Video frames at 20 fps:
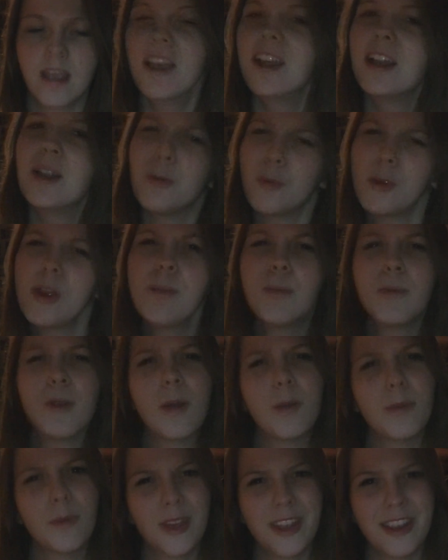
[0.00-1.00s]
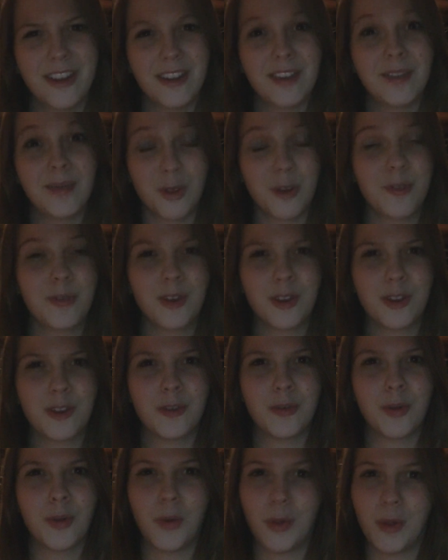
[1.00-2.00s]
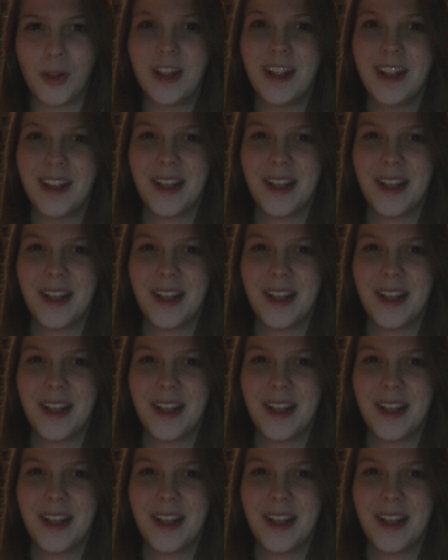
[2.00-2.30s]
The real problem here is one of control,